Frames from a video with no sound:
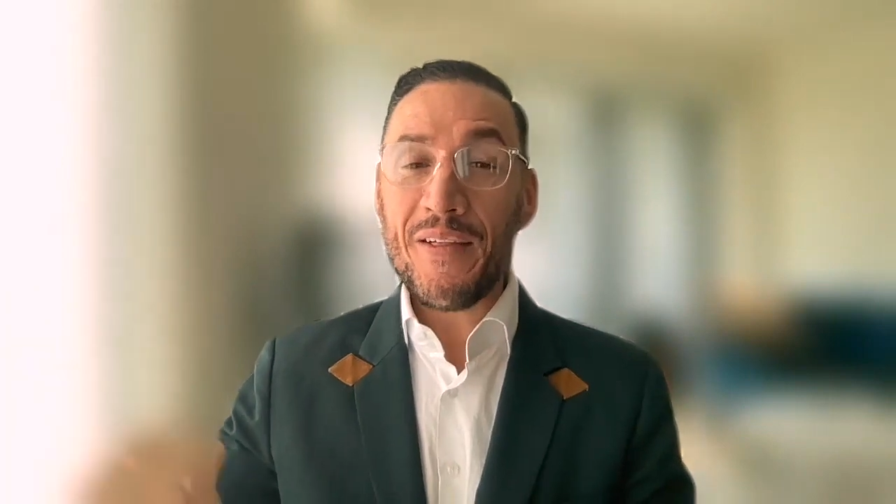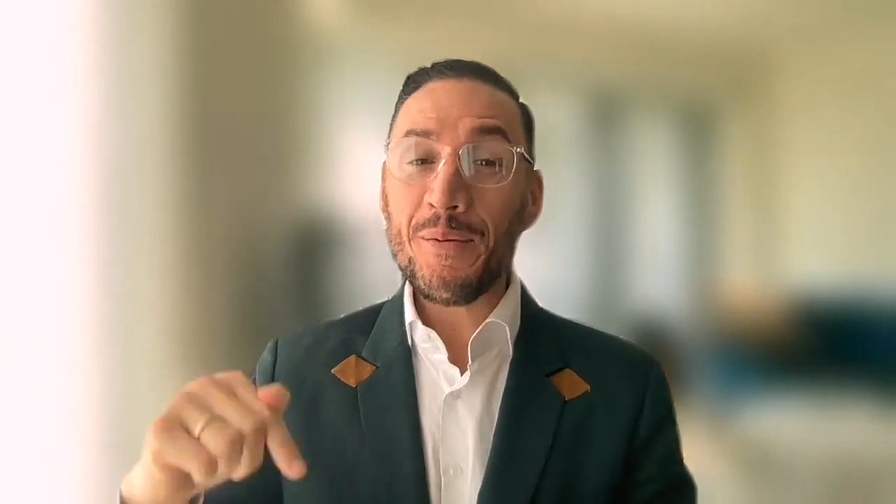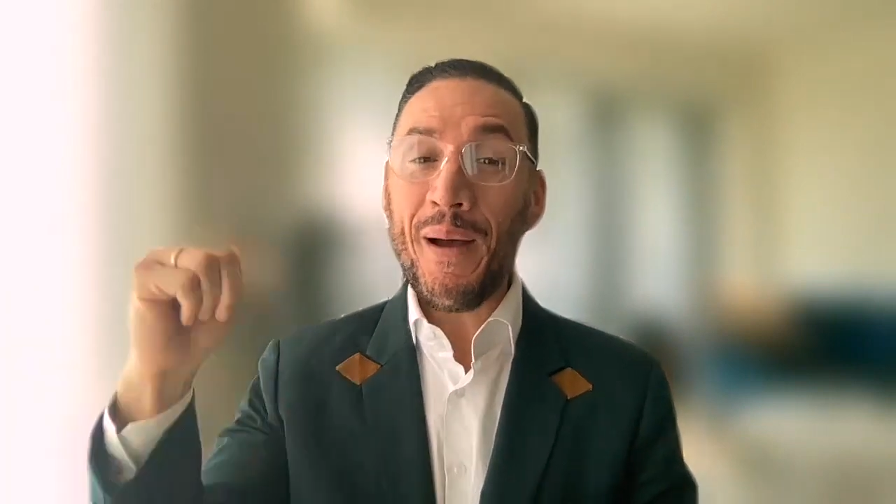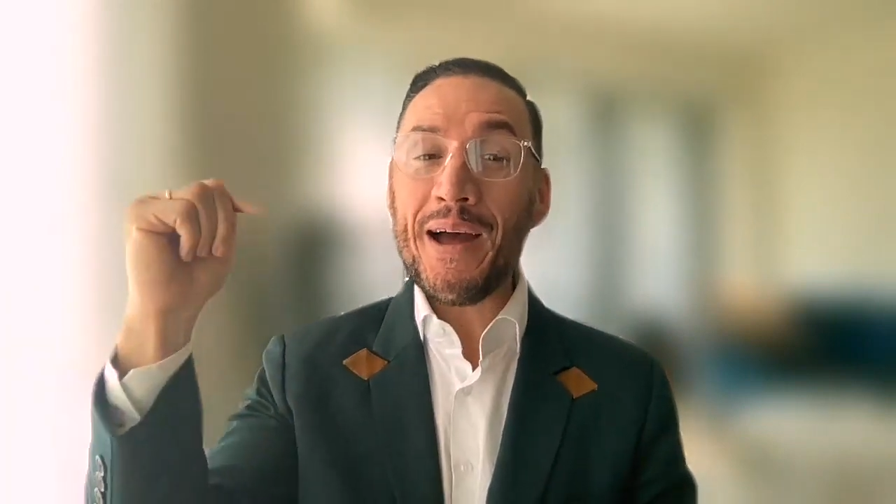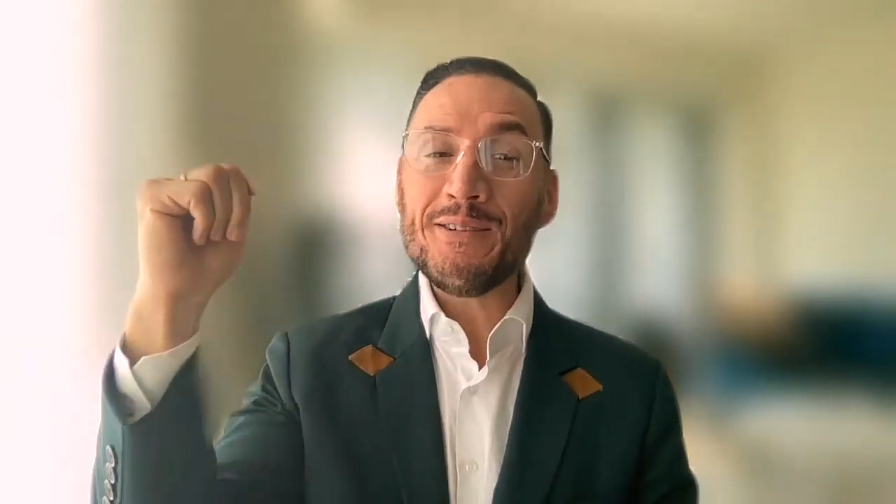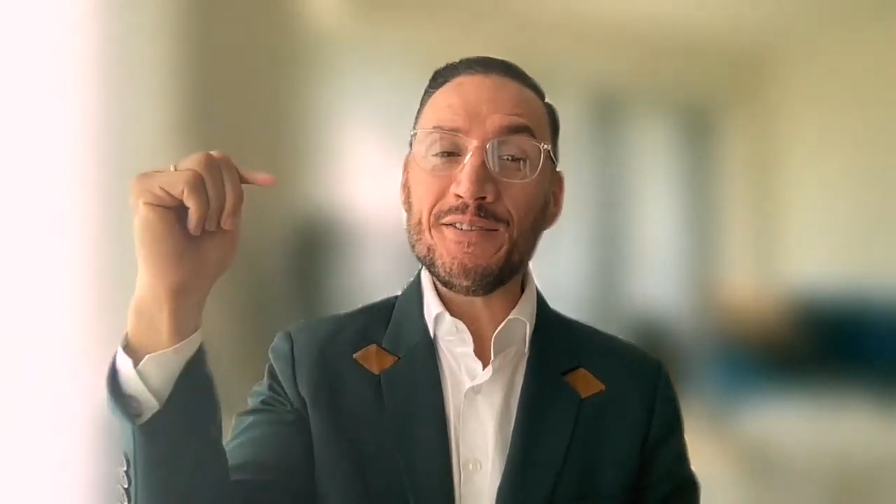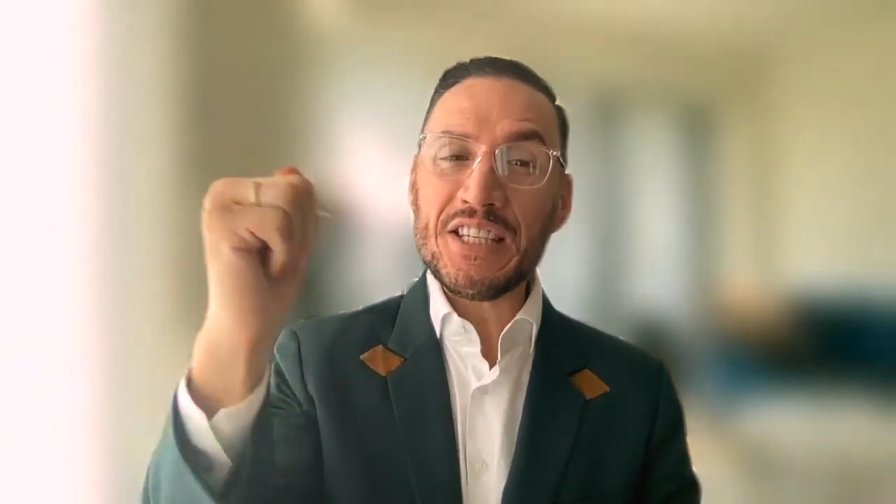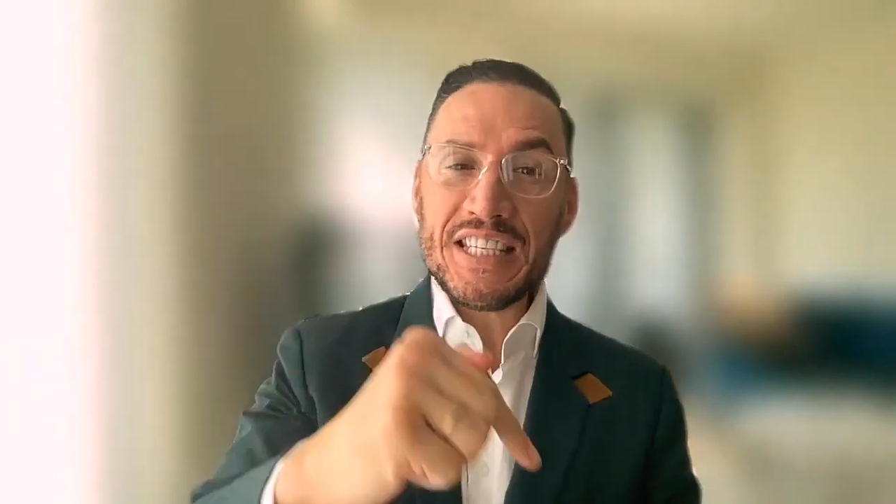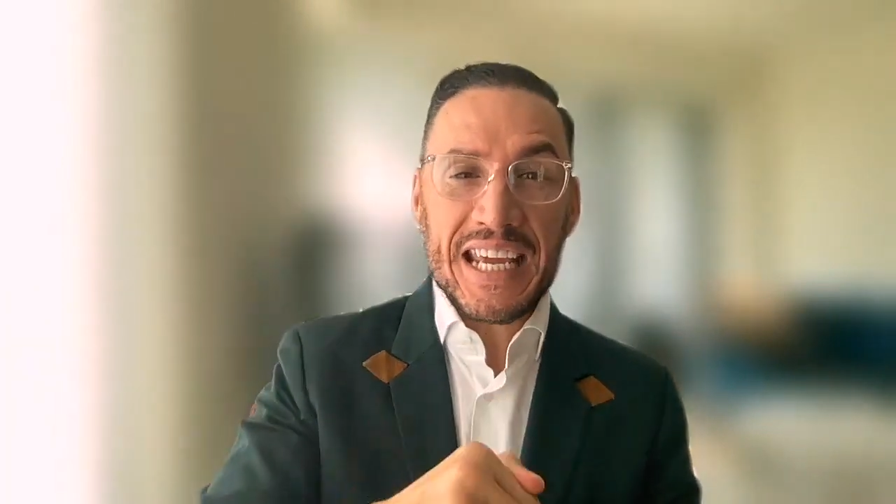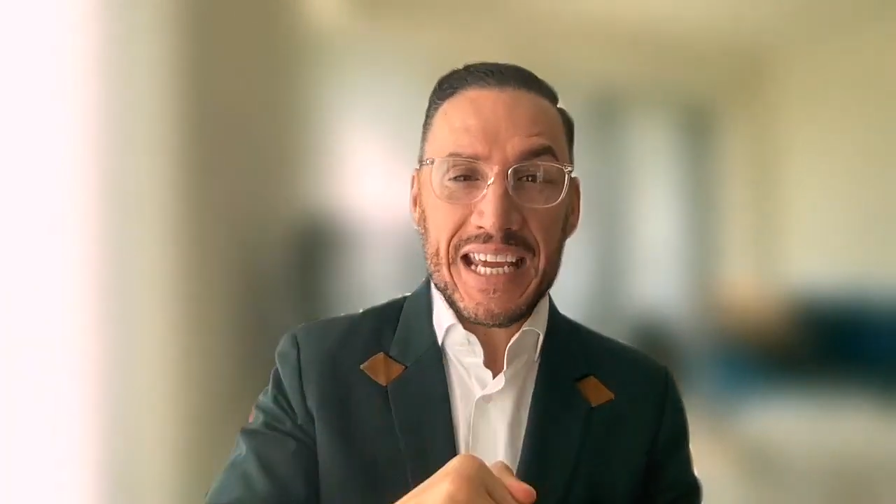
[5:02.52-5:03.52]
And the power of
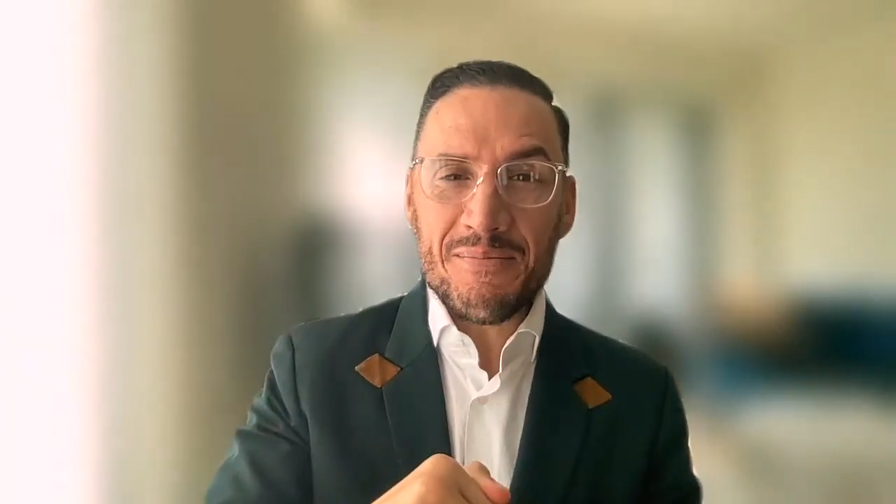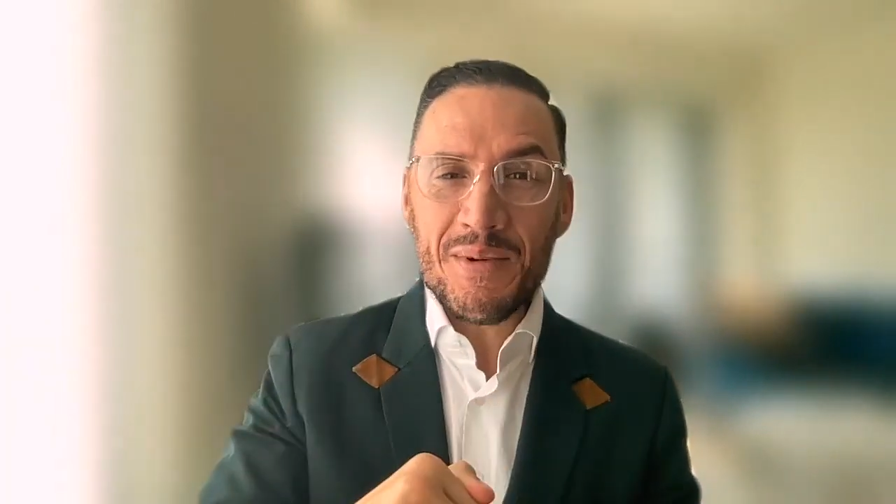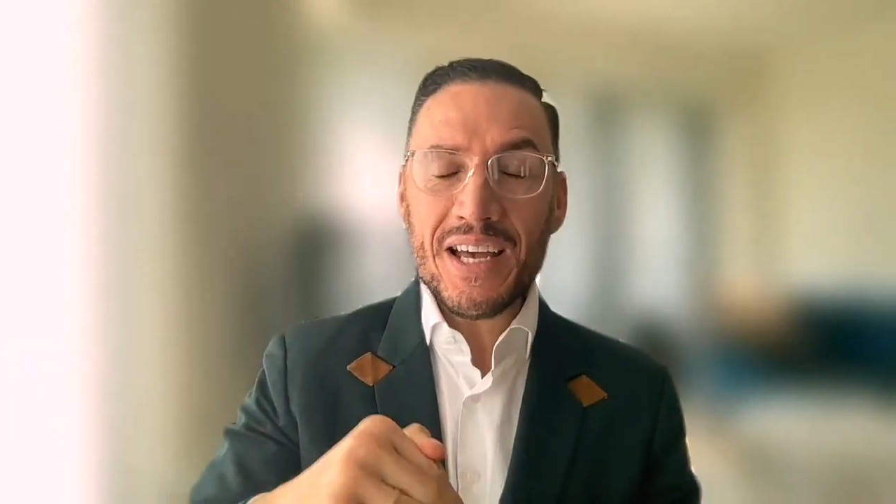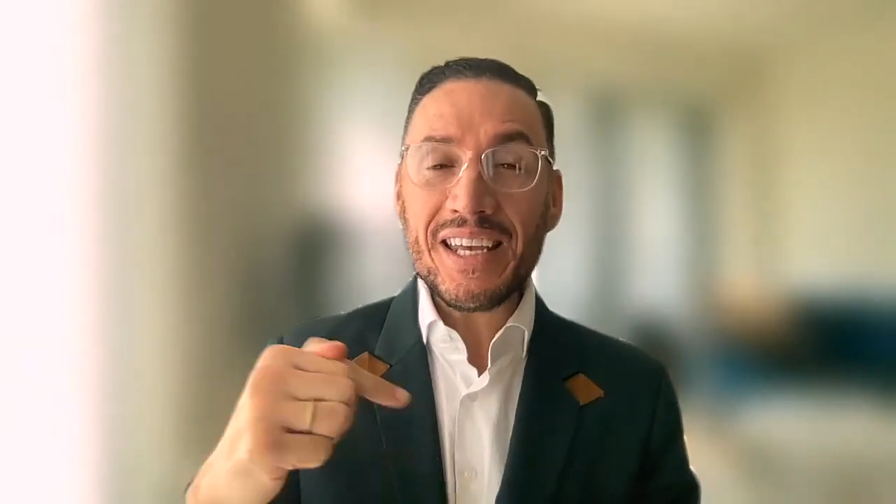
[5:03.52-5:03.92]
steam